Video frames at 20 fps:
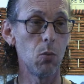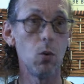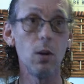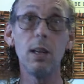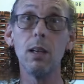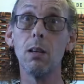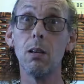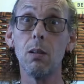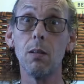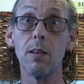
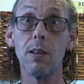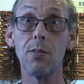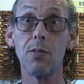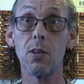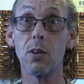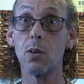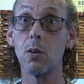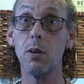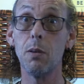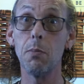wield if
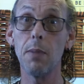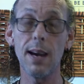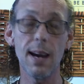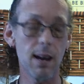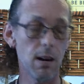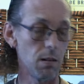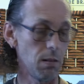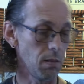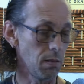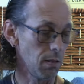you were in
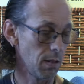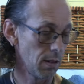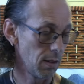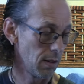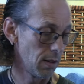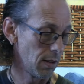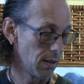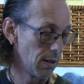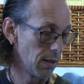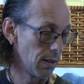battle.
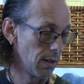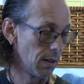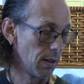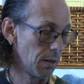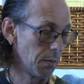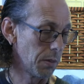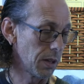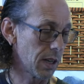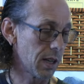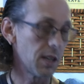
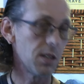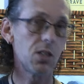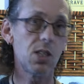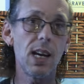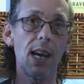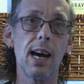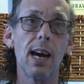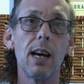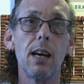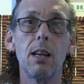Because,
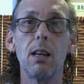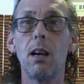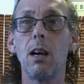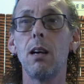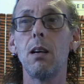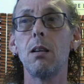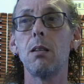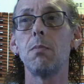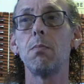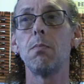yeah,
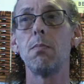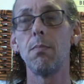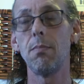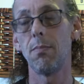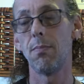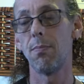um,